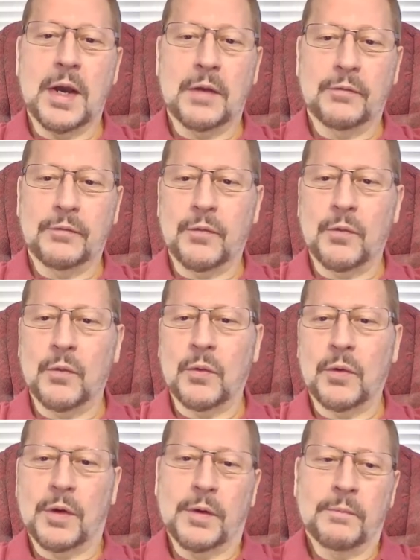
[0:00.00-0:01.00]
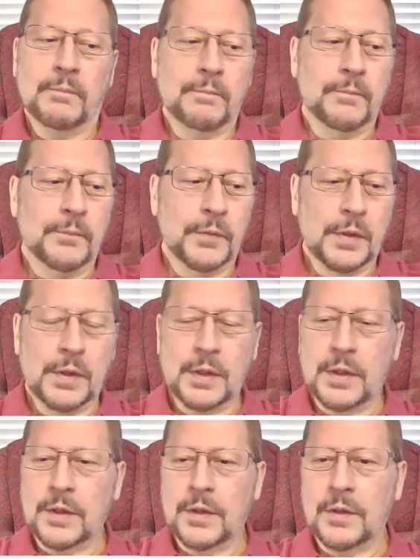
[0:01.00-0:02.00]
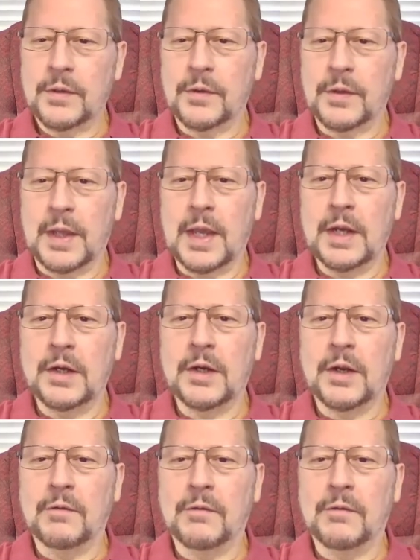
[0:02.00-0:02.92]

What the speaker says: for the end of